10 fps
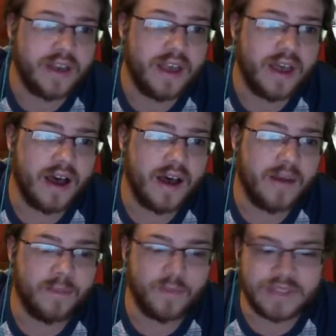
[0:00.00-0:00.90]

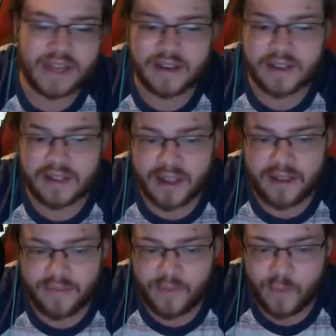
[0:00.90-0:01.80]
Was that
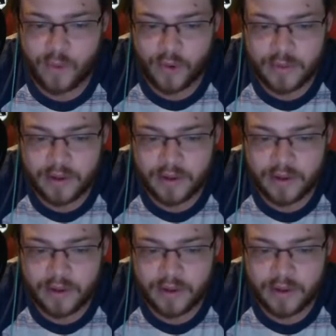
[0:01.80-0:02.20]
Life Orb?